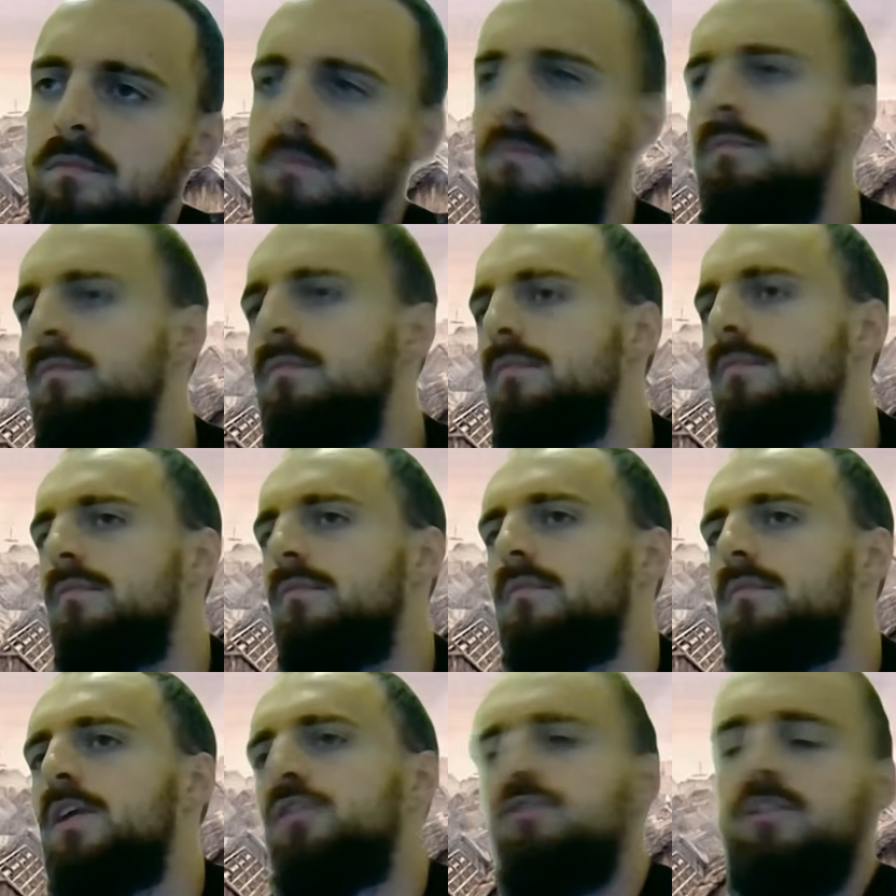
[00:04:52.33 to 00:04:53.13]
Hmm.
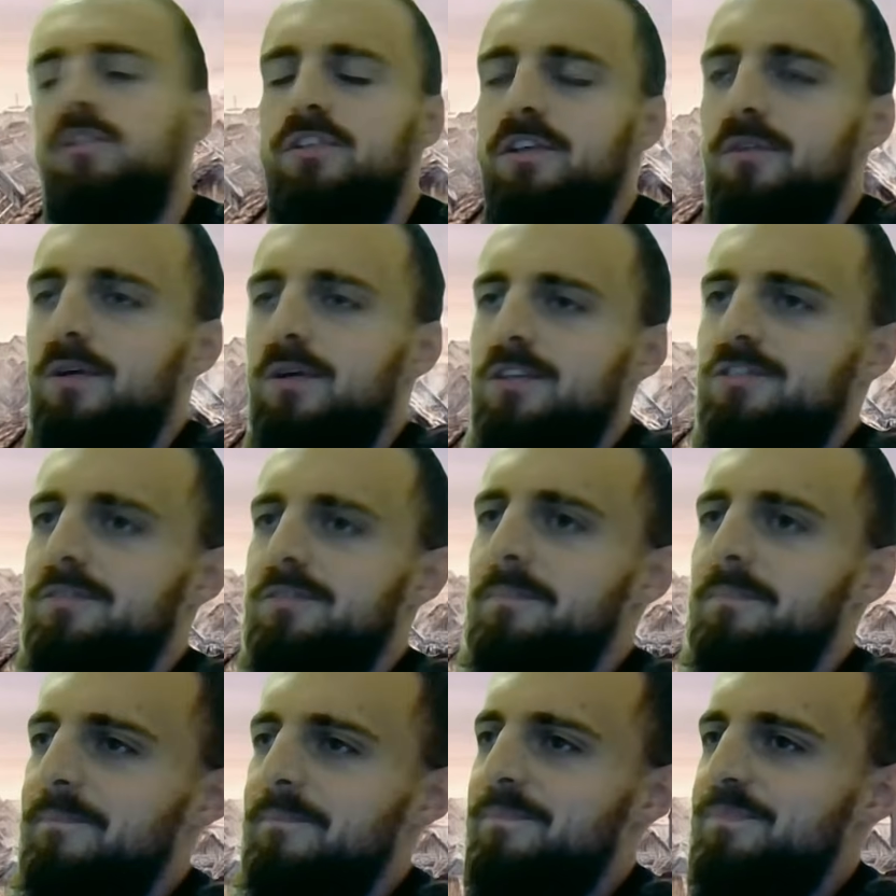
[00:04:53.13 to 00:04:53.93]
Interesting
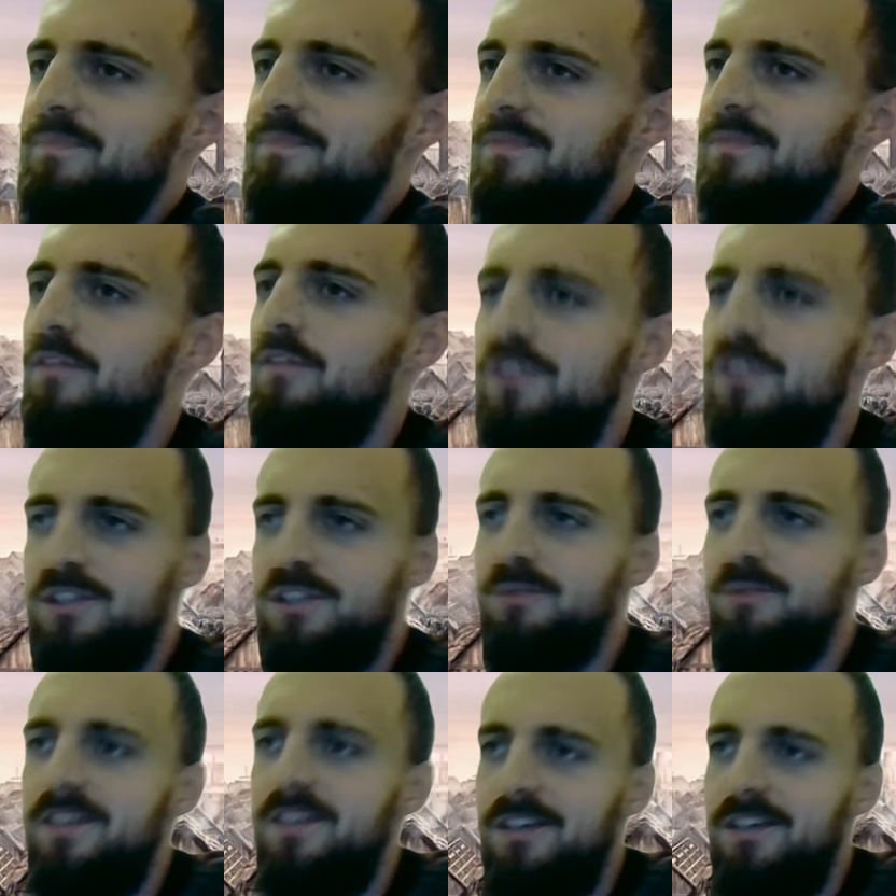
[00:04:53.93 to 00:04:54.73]
question.
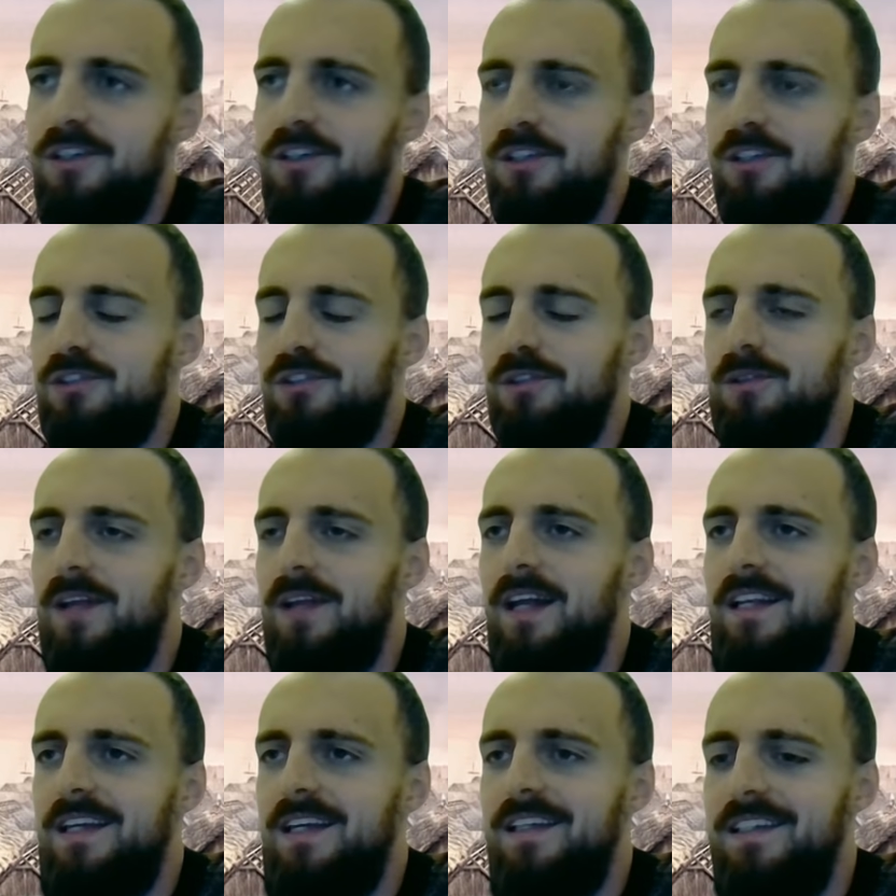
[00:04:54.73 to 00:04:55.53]
Obviously, when you
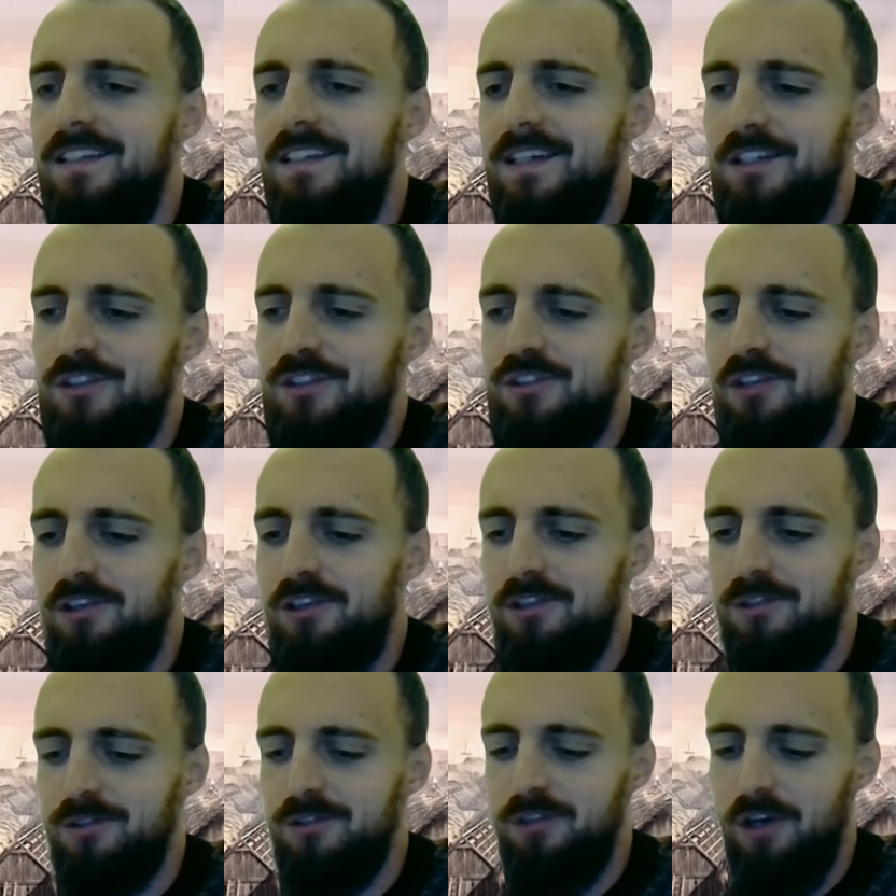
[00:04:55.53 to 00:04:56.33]
consult any
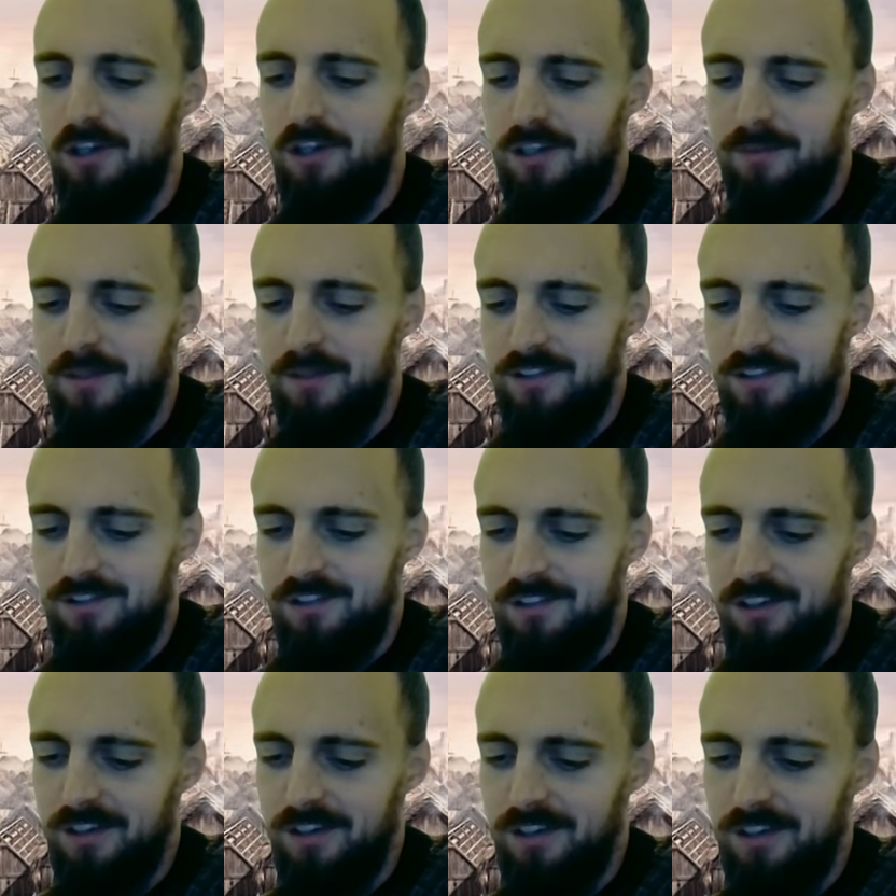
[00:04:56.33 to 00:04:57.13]
historical
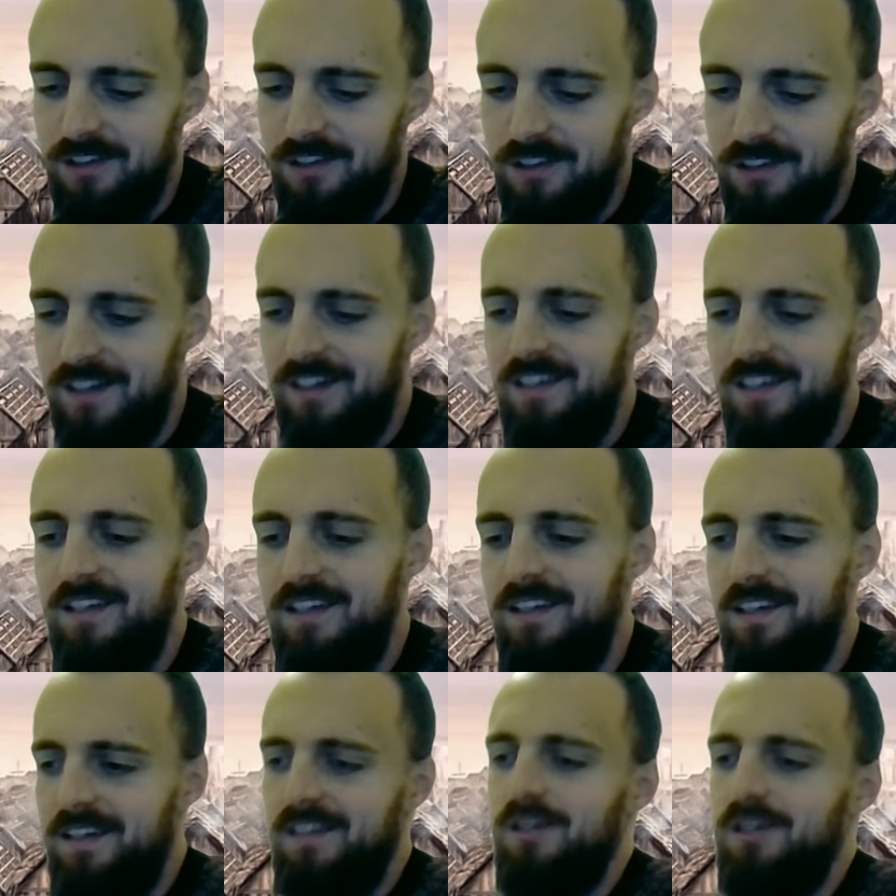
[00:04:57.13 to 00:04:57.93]
documents, you're
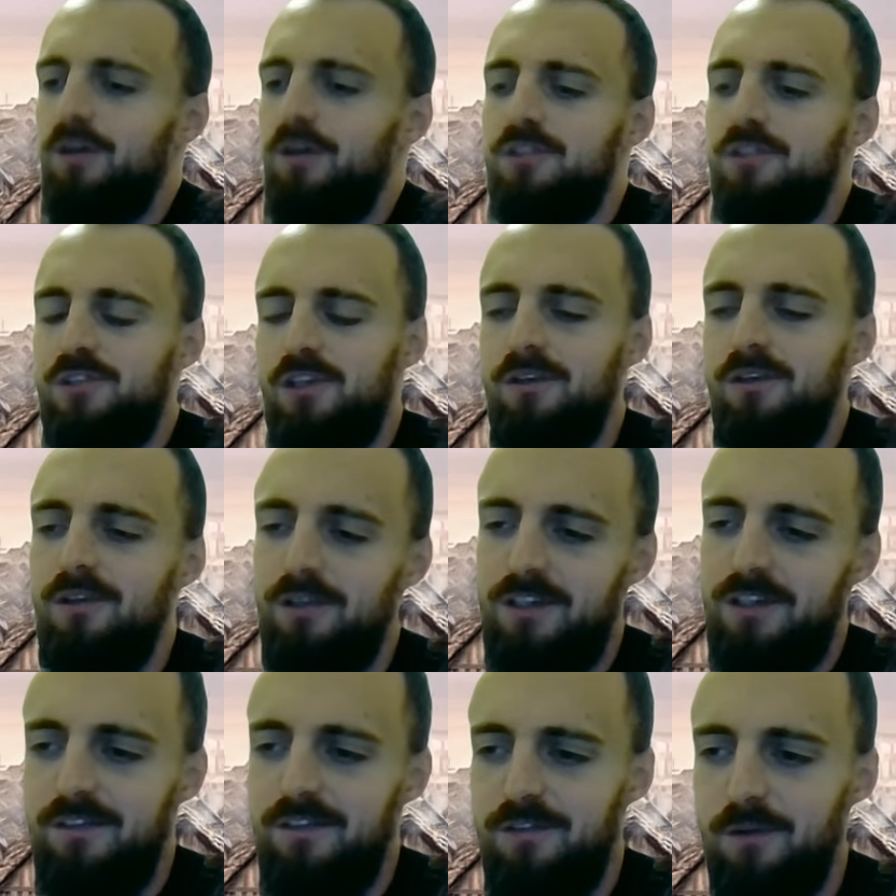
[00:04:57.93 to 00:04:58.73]
also
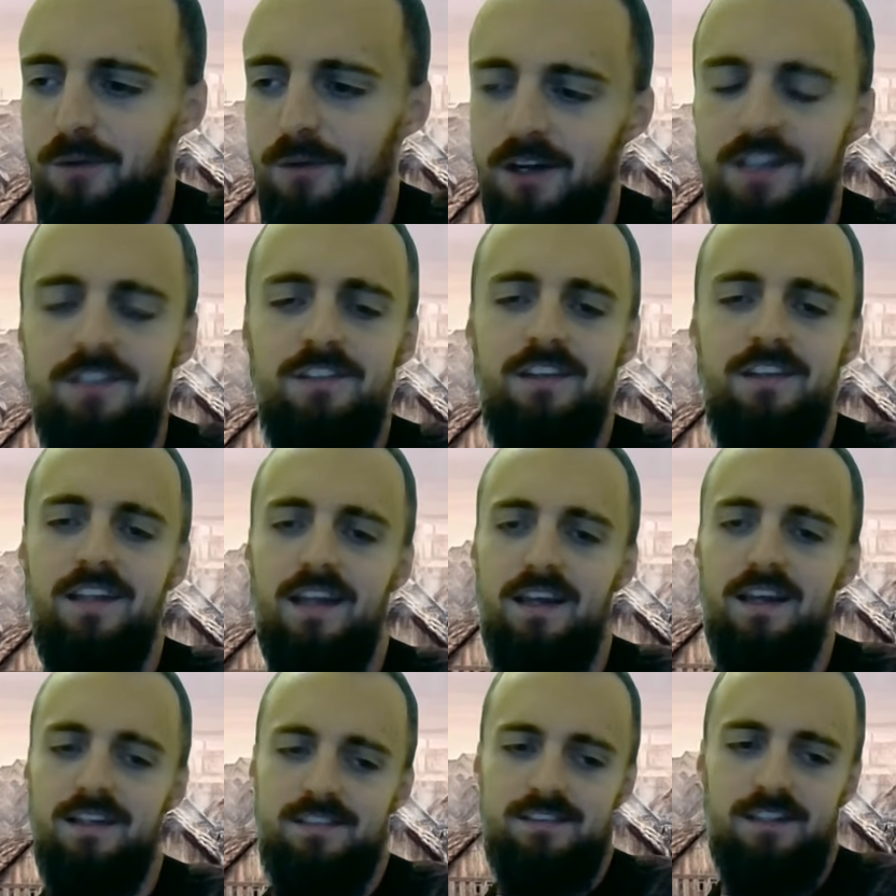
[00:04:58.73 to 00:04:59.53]
looking for what isn't
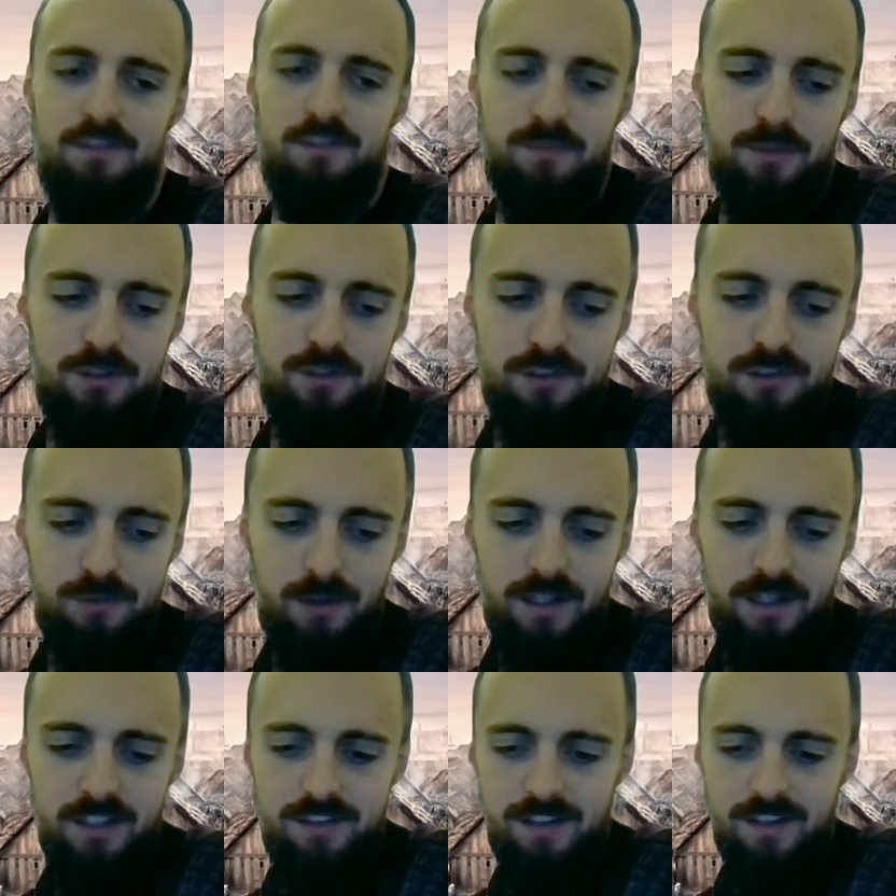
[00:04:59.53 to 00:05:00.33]
there as much as
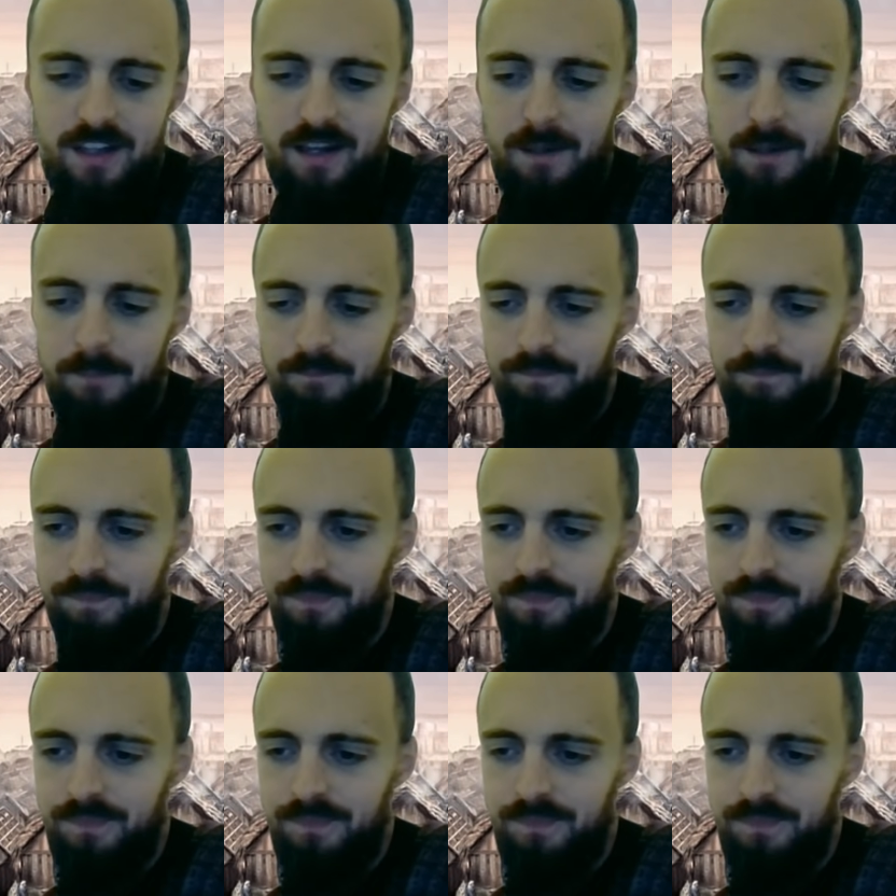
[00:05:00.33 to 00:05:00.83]
what is there.